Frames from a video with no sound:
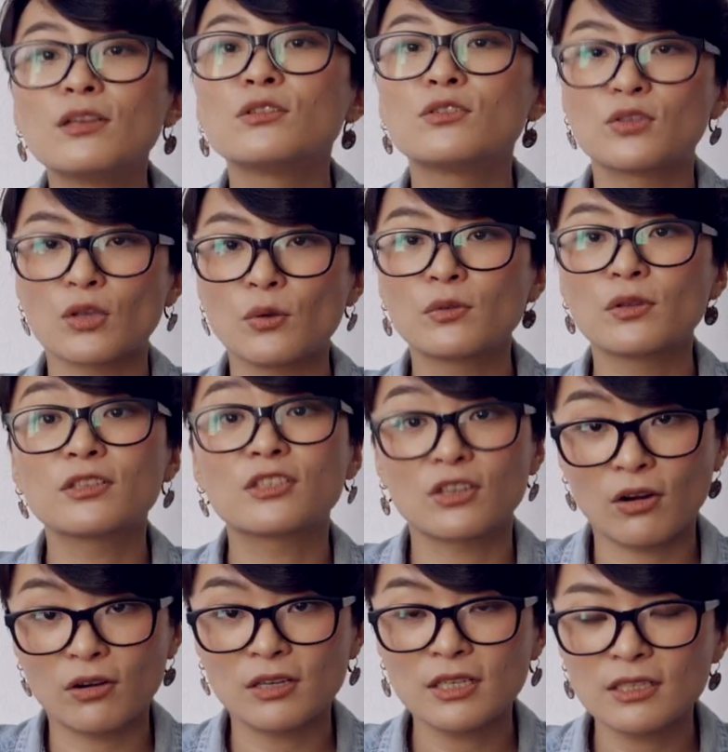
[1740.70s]
So the
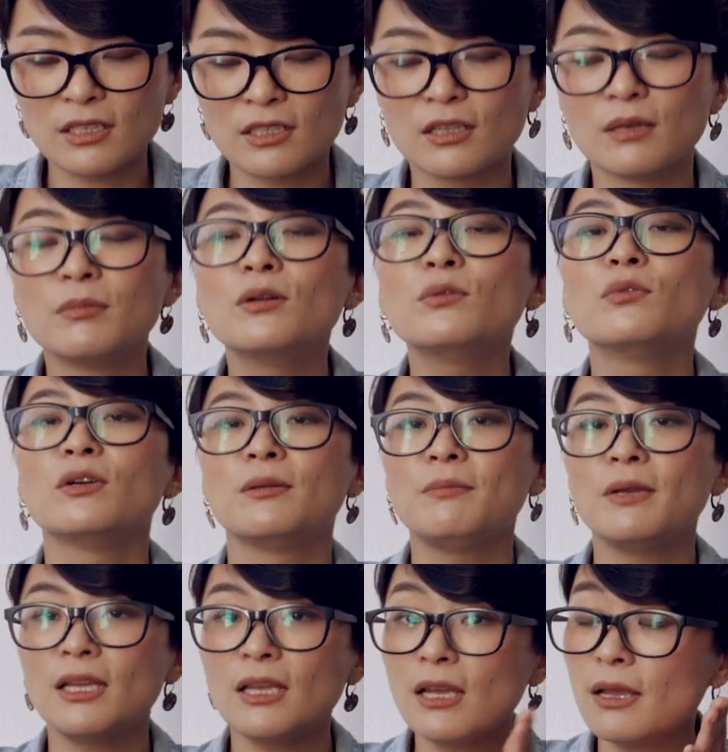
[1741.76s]
starting syllable would
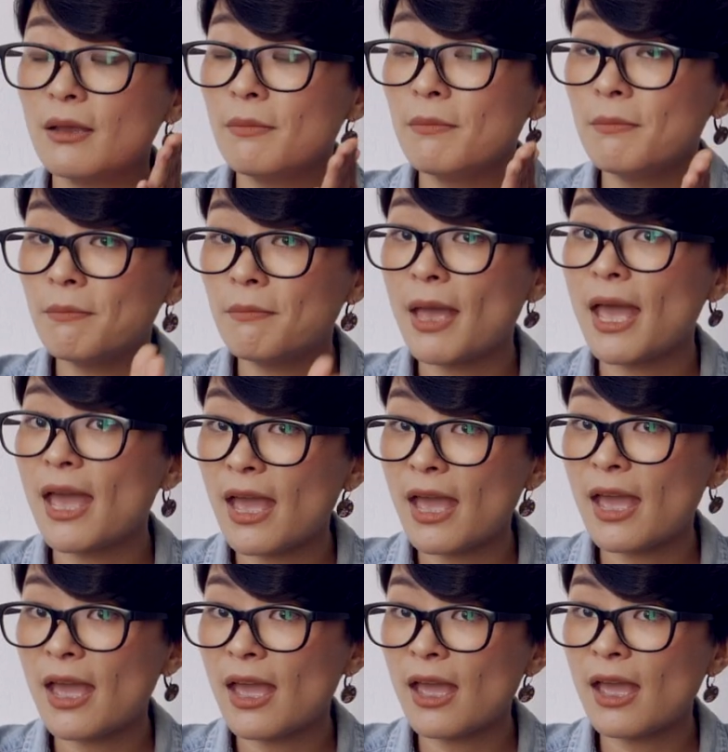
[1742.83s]
be
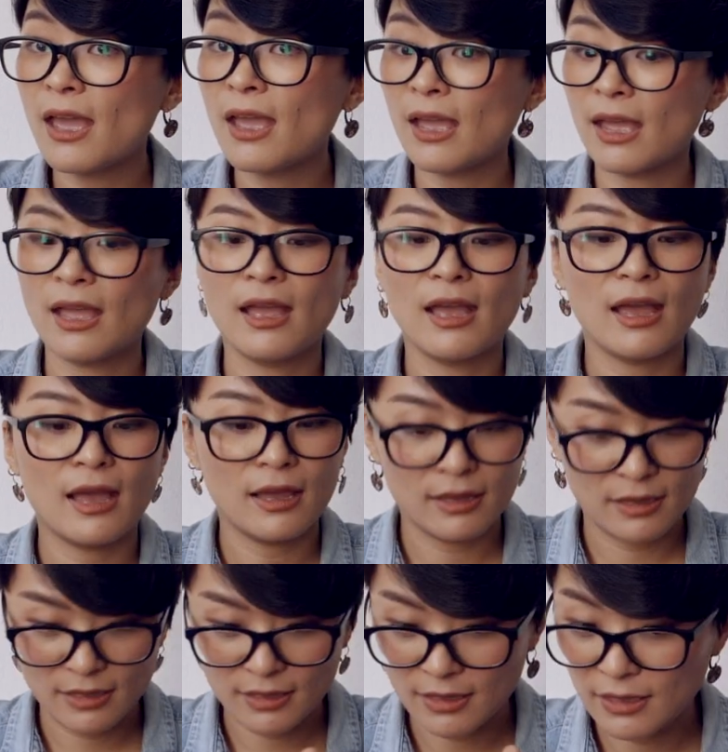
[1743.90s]
me.
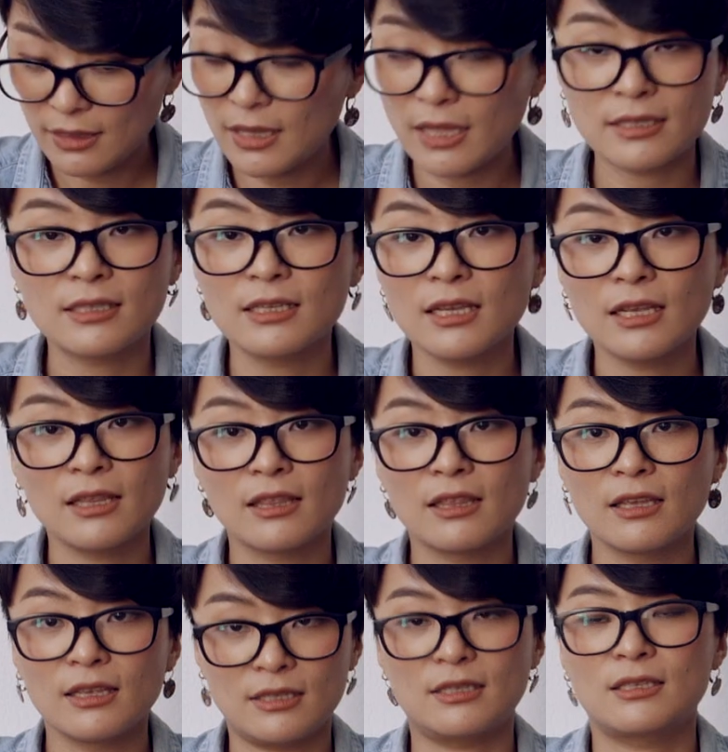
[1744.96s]
Let's sing in
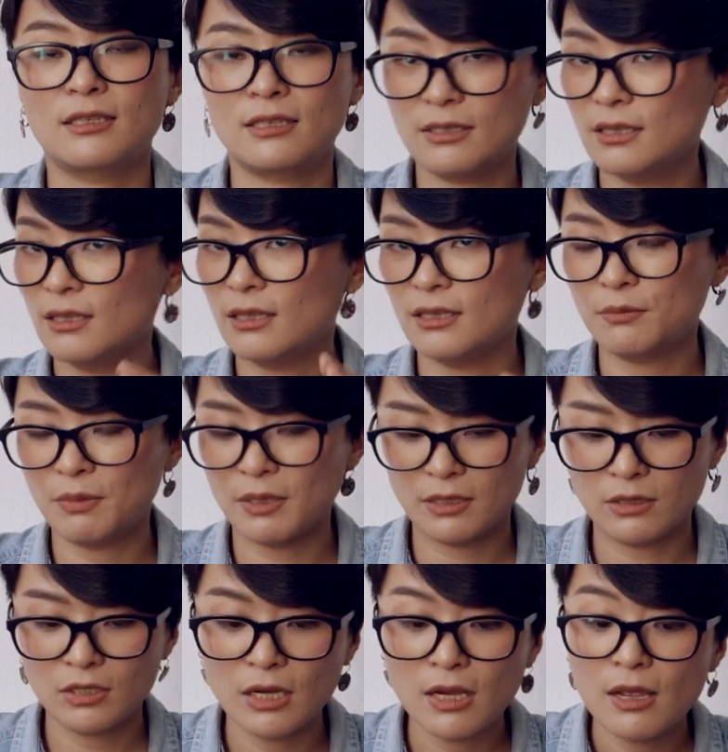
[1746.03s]
this
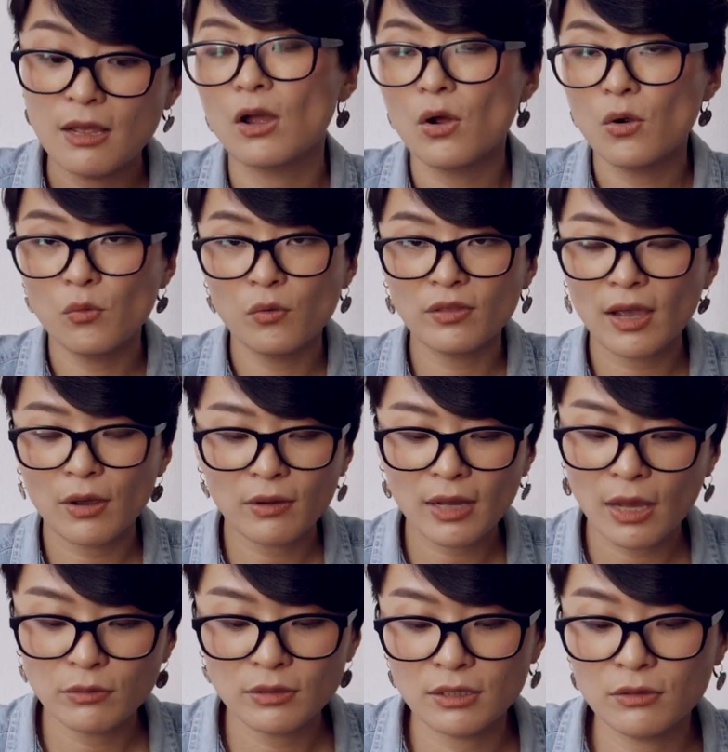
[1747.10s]
pitch. Without
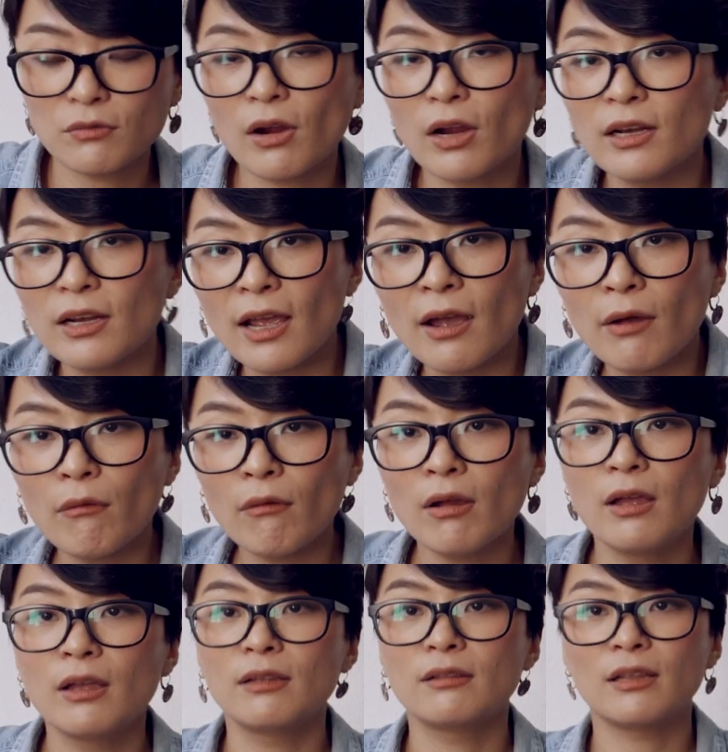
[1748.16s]
counting right now,
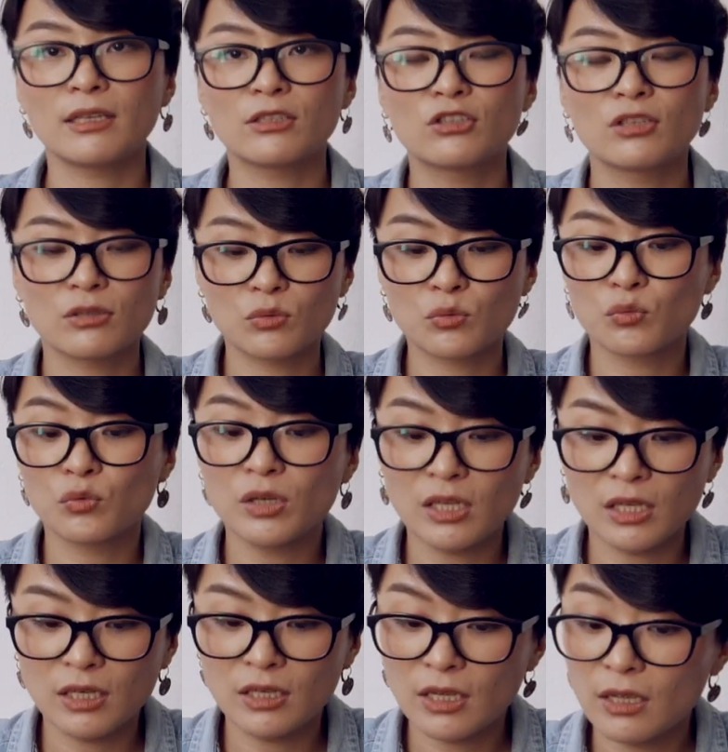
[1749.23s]
let's just
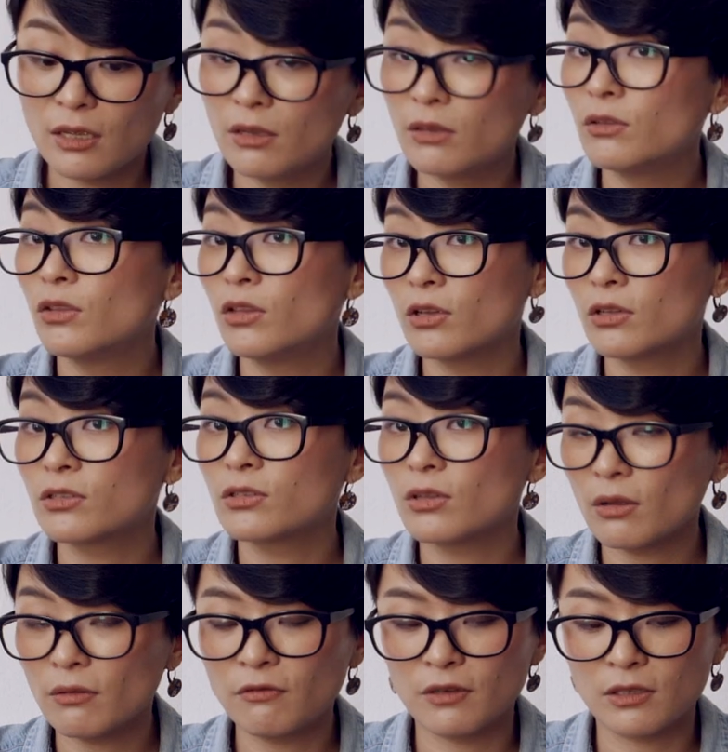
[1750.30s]
read the
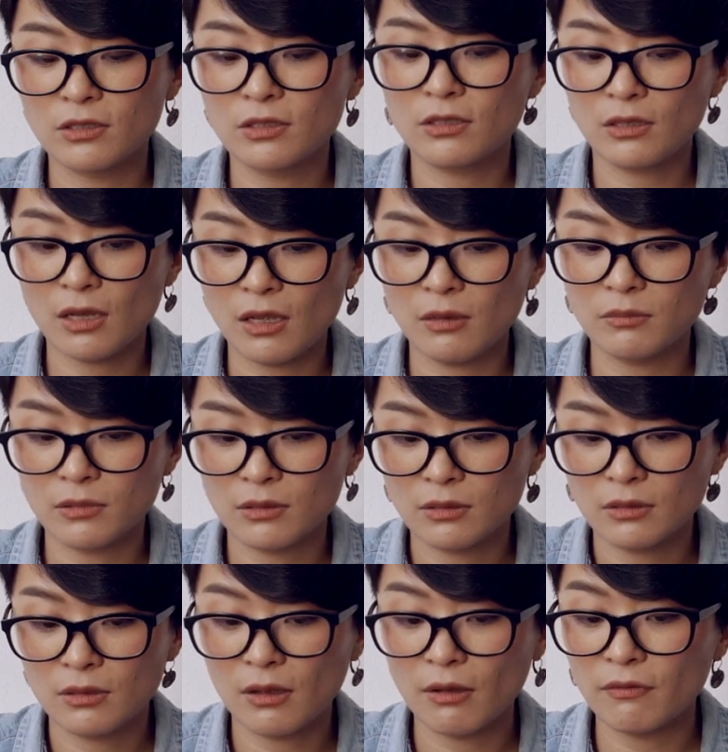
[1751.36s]
solfège names
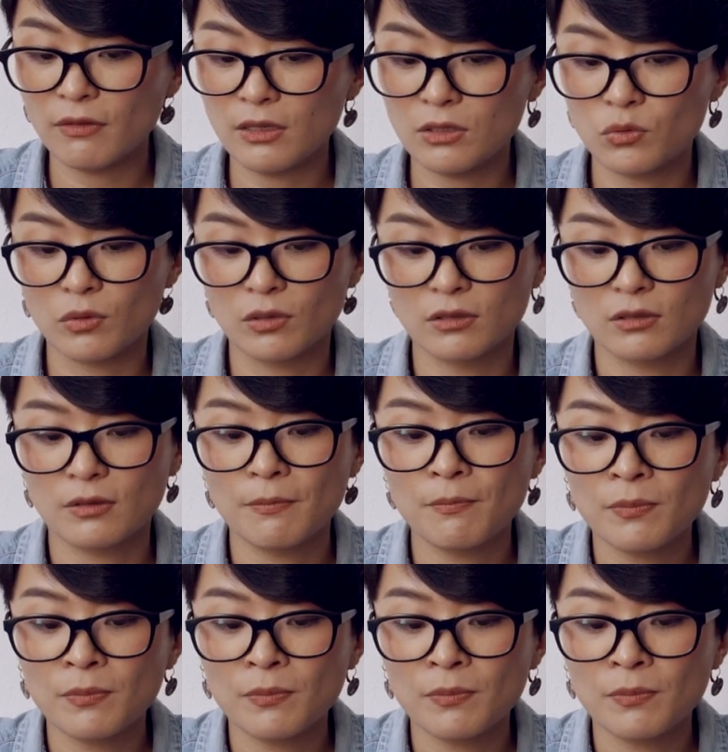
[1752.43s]
of each ones.